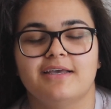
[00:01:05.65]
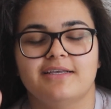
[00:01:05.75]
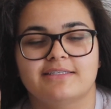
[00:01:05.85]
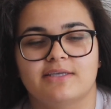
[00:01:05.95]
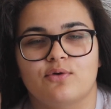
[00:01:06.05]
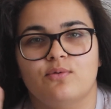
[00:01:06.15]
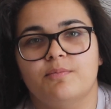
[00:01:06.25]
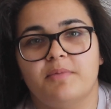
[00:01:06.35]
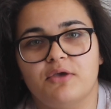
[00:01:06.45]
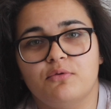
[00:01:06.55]
So
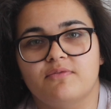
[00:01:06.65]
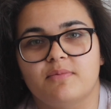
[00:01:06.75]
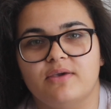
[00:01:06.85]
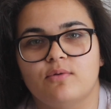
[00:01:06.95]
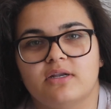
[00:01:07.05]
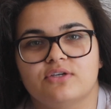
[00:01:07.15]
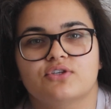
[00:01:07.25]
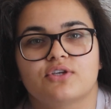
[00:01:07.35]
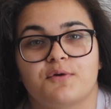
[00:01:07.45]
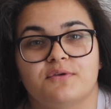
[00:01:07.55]
bear with me while I
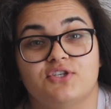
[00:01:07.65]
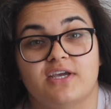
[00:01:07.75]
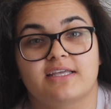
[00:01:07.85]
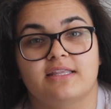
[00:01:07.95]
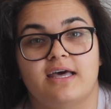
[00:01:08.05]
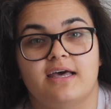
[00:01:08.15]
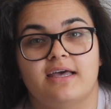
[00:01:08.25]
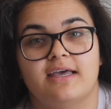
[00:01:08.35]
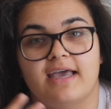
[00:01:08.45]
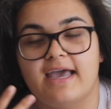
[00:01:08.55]
just go and check
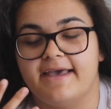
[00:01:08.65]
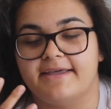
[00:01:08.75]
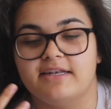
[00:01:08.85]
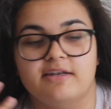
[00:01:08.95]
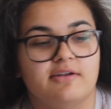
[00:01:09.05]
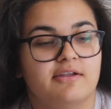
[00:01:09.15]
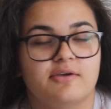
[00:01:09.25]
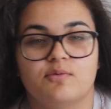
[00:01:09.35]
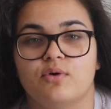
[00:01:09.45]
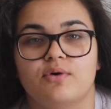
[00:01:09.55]
that, and
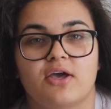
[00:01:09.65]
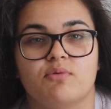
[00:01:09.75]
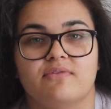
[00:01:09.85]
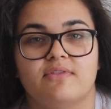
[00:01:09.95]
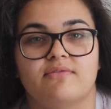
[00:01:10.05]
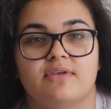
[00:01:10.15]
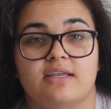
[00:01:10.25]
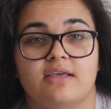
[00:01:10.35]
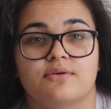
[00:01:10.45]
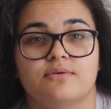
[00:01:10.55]
we'll get on with the
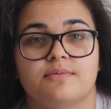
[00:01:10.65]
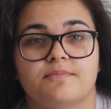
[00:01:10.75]
video.